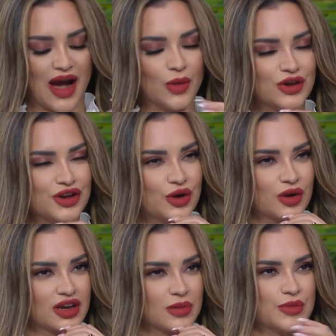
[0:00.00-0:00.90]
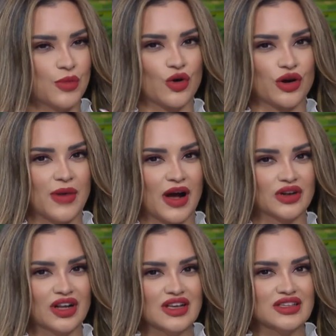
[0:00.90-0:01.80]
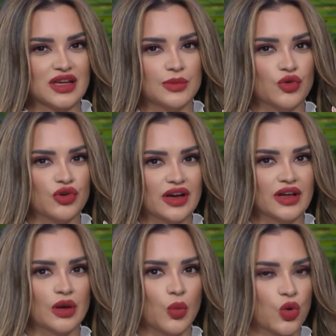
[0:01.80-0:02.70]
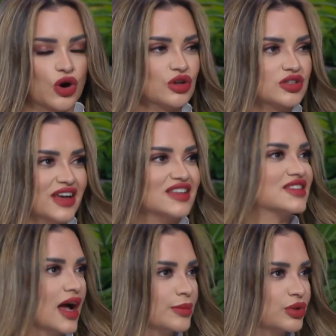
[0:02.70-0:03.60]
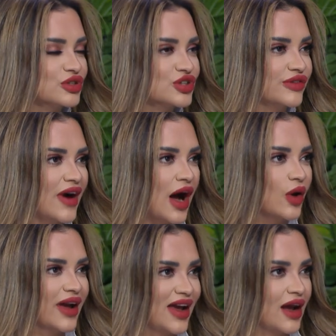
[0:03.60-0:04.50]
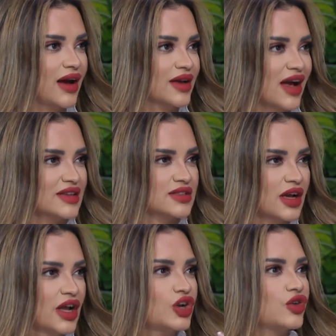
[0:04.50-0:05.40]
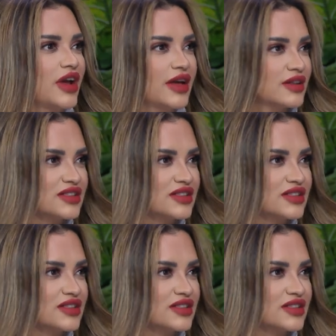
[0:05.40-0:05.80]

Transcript: I want to know a little bit more about some real world examples of how AI has created